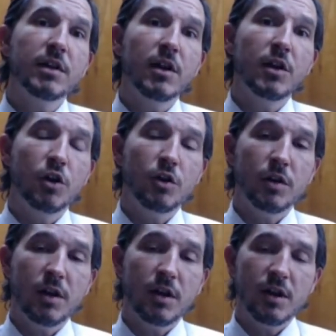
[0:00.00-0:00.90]

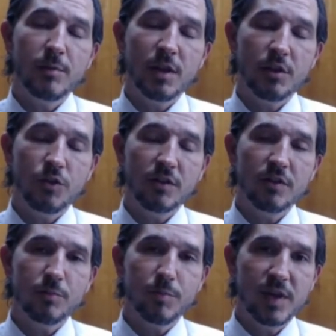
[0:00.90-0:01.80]
Her email address
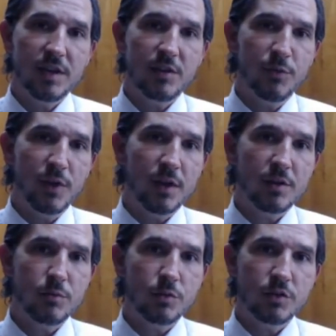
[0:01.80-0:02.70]
is
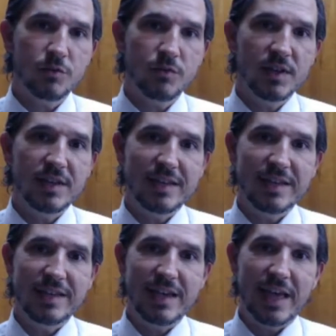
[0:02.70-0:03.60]
pvela, which is
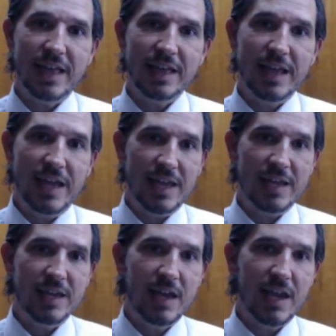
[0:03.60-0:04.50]

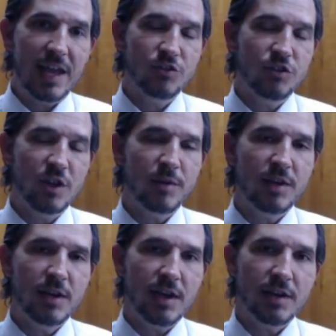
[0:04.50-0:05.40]
VELA, at
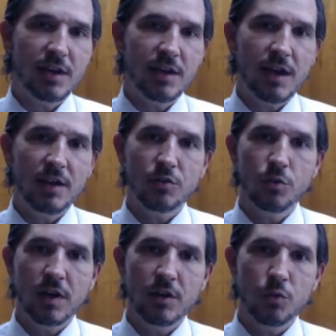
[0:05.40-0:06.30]

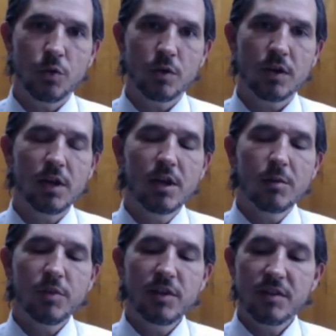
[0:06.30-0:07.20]
jpiihighschool.org.
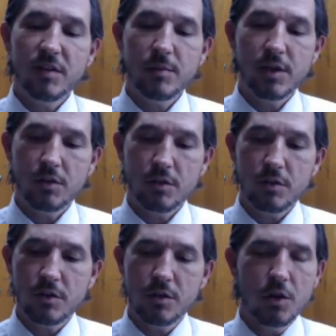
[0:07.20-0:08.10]
Please email
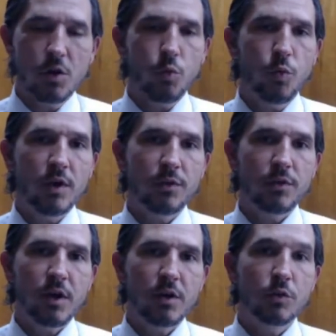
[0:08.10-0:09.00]
her with
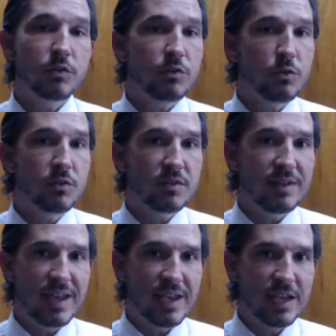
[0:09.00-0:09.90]
your student's
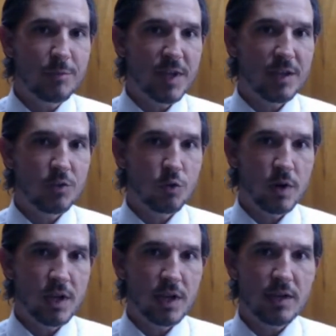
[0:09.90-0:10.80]
name and
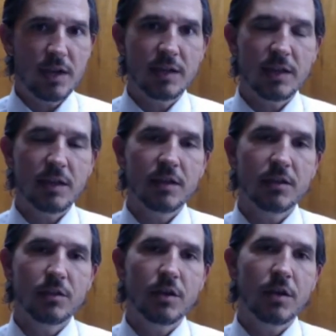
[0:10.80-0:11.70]
grade, and
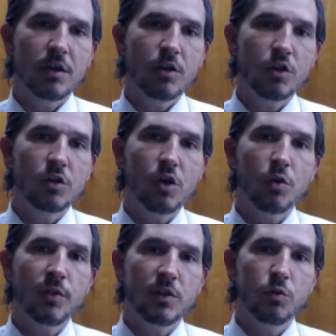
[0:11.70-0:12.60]
letting her know
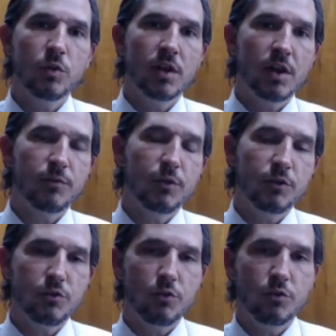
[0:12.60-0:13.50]
that you would like for your
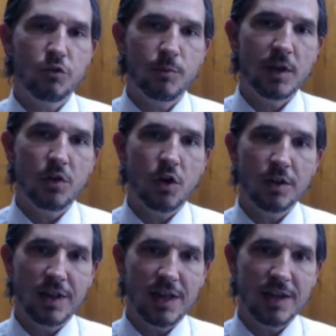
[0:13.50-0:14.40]
student to remain
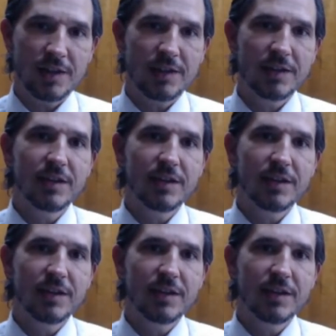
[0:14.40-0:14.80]
online